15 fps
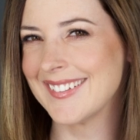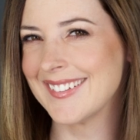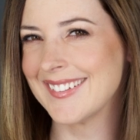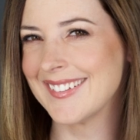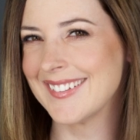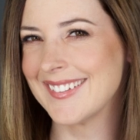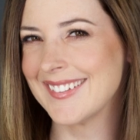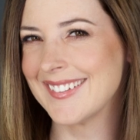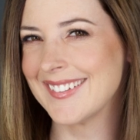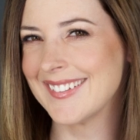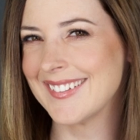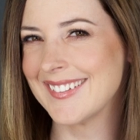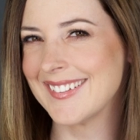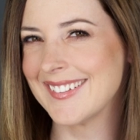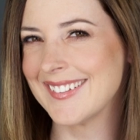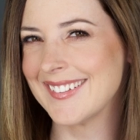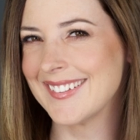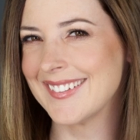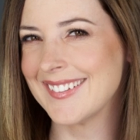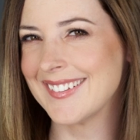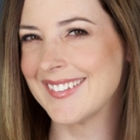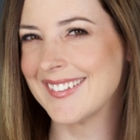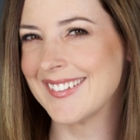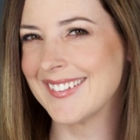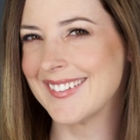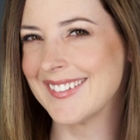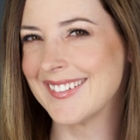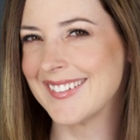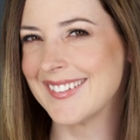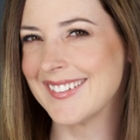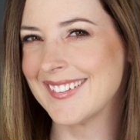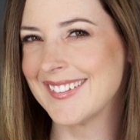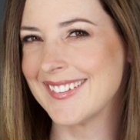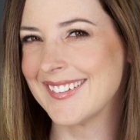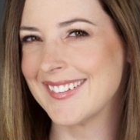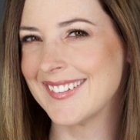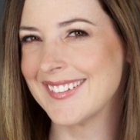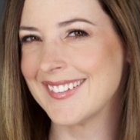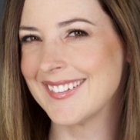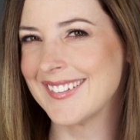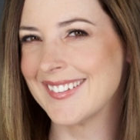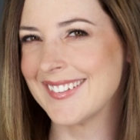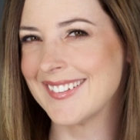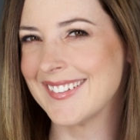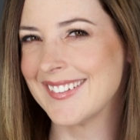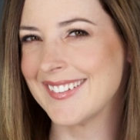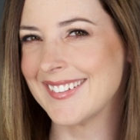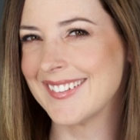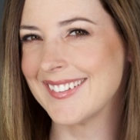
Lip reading: (silent)